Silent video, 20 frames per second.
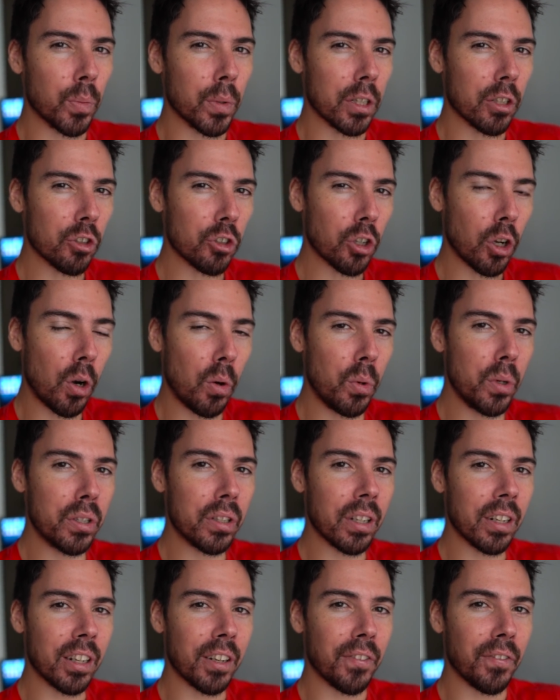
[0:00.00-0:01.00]
but there's always
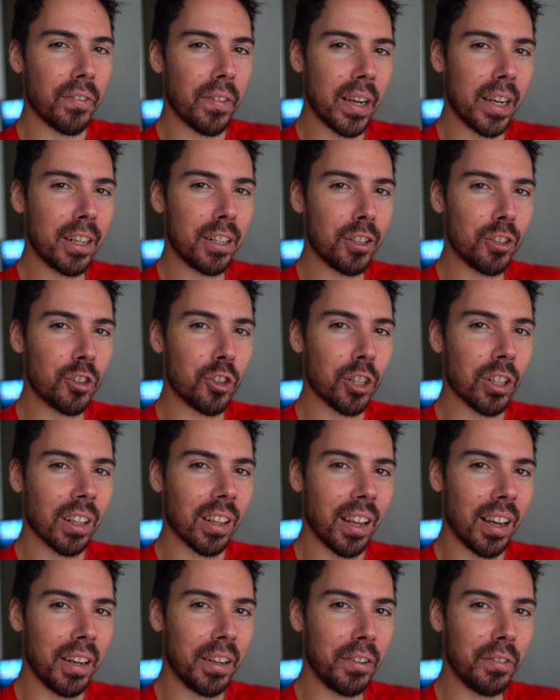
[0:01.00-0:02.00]
an advantage
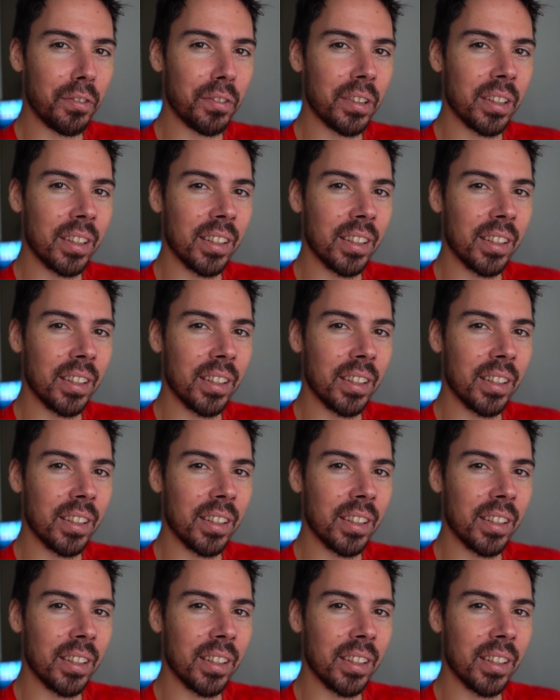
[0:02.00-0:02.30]
in life.